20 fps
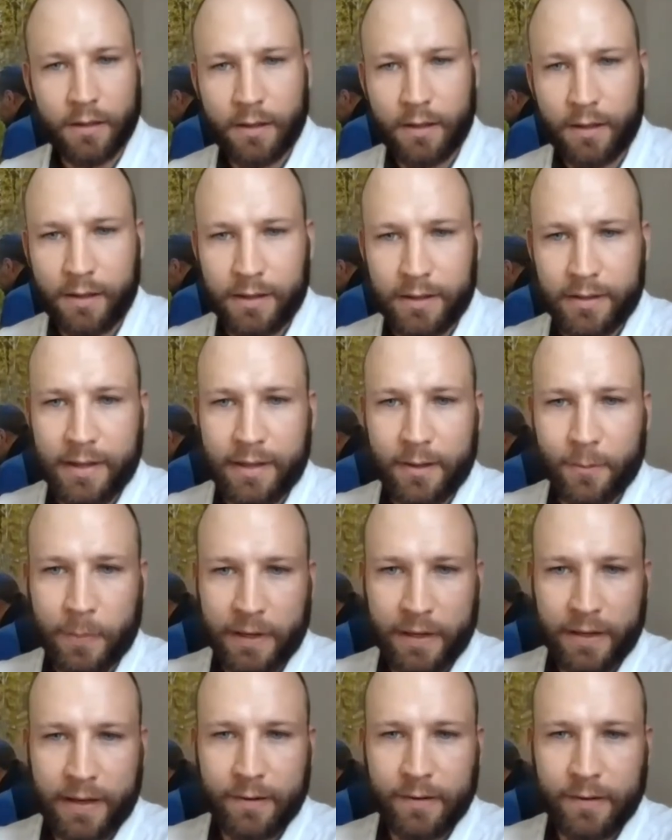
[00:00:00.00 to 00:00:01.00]
There'll
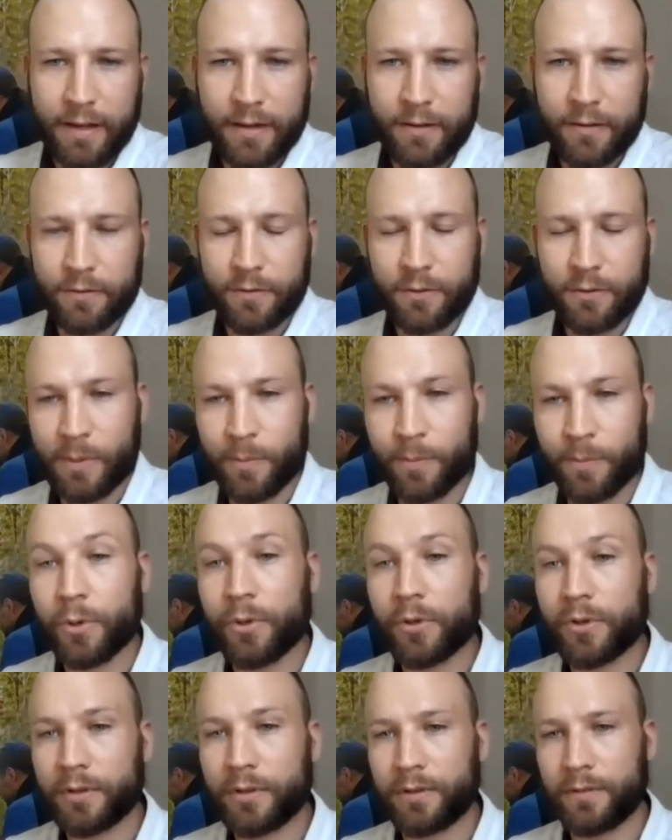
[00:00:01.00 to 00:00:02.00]
be an outline of some
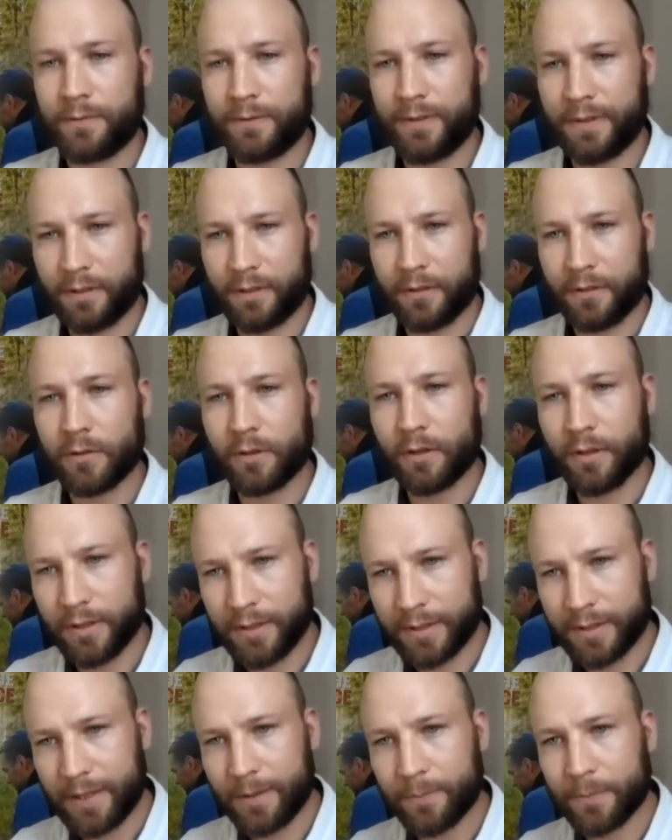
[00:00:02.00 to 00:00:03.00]
important physical
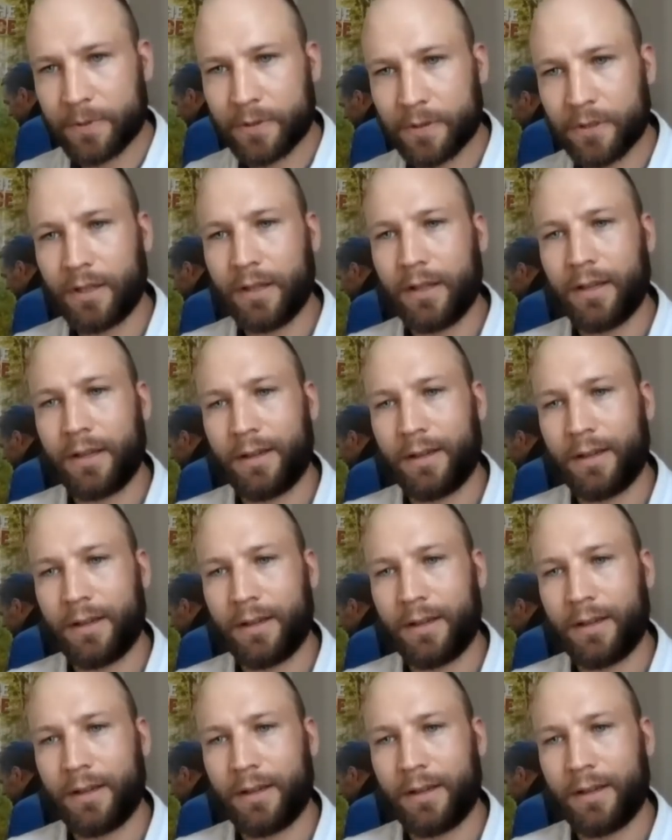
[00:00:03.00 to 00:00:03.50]
concepts